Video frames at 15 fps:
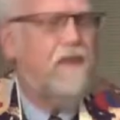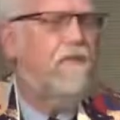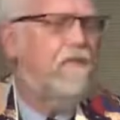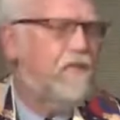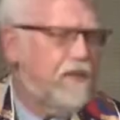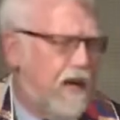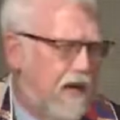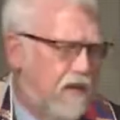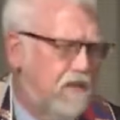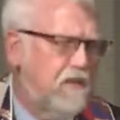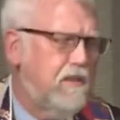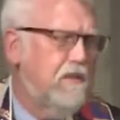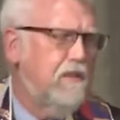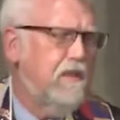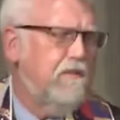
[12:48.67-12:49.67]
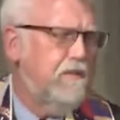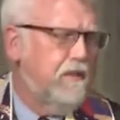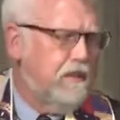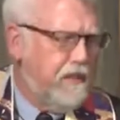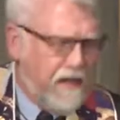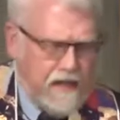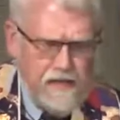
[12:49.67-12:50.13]
of thousands of
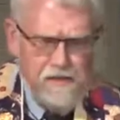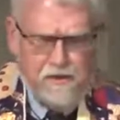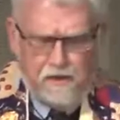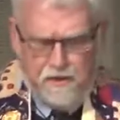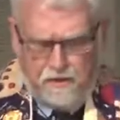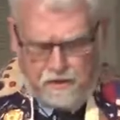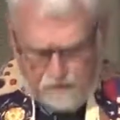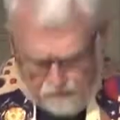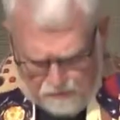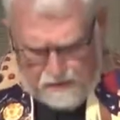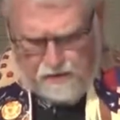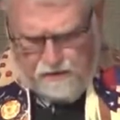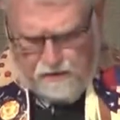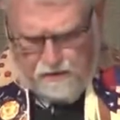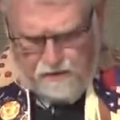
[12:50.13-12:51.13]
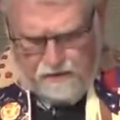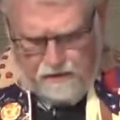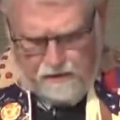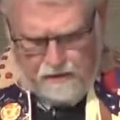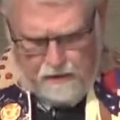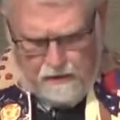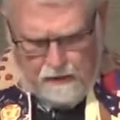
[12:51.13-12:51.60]
endangered creatures.
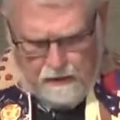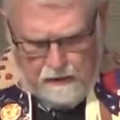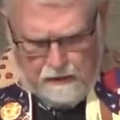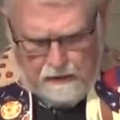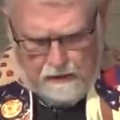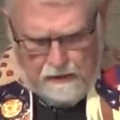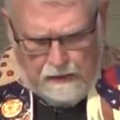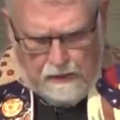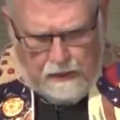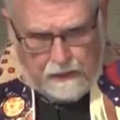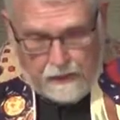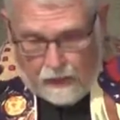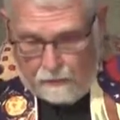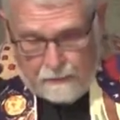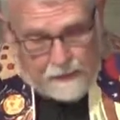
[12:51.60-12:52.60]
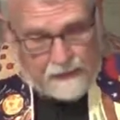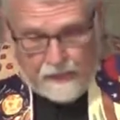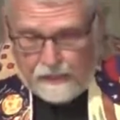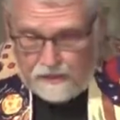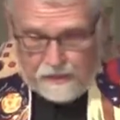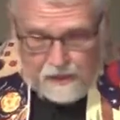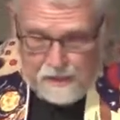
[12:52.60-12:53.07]
And coming
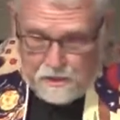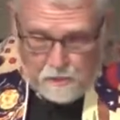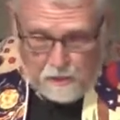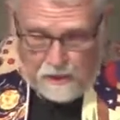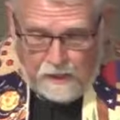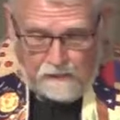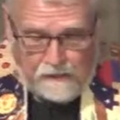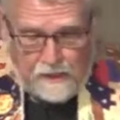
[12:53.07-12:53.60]
down to each one of